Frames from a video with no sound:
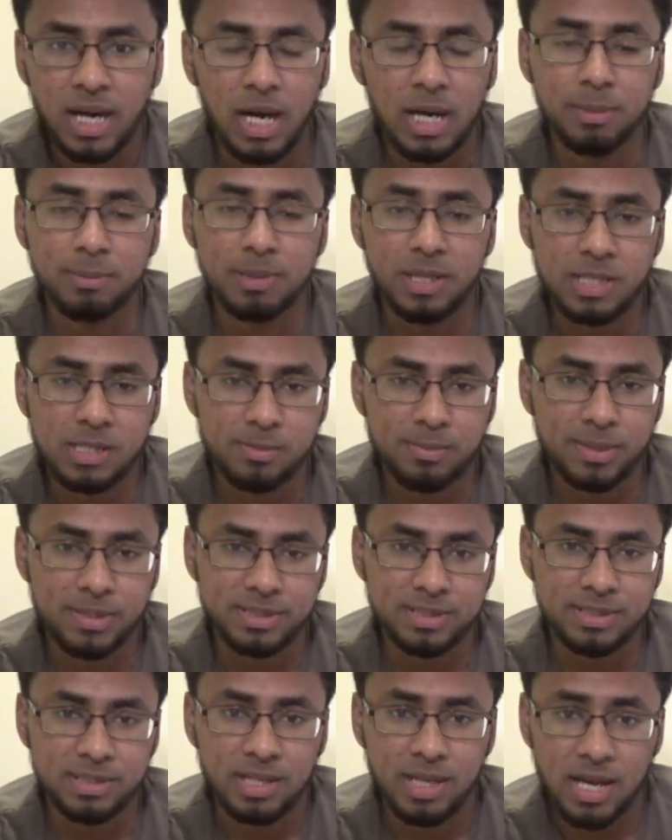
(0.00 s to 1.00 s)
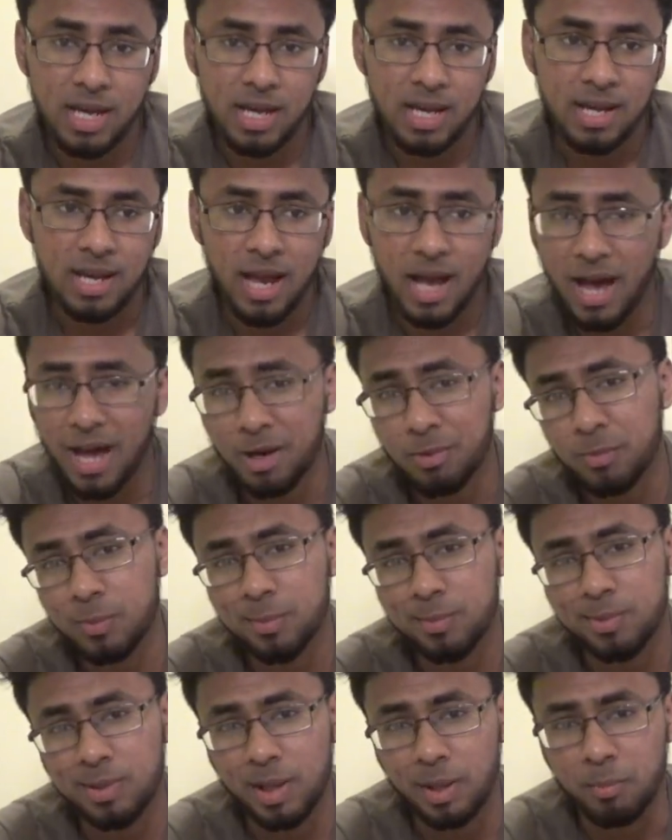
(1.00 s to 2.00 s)
I'd be like spicy. Adam
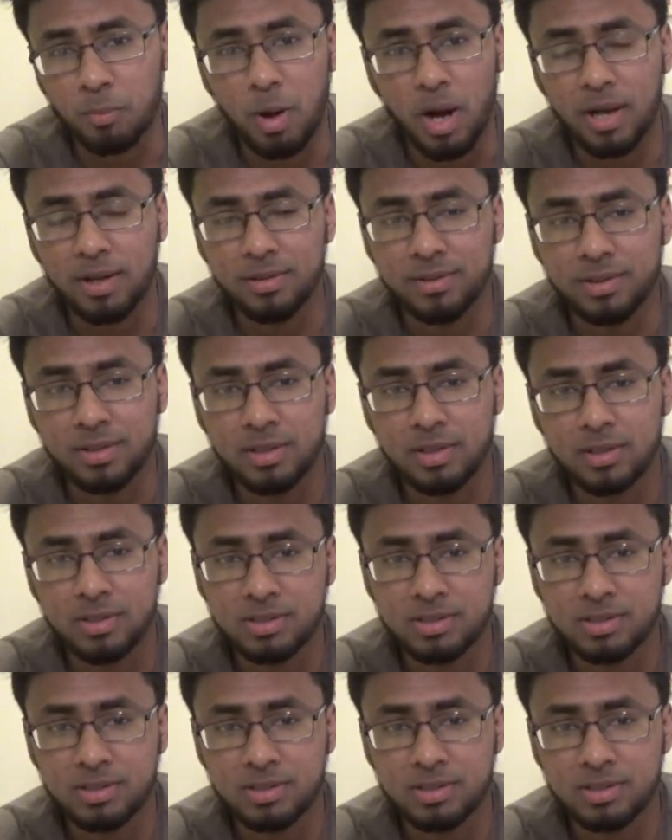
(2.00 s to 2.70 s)
would be like mild.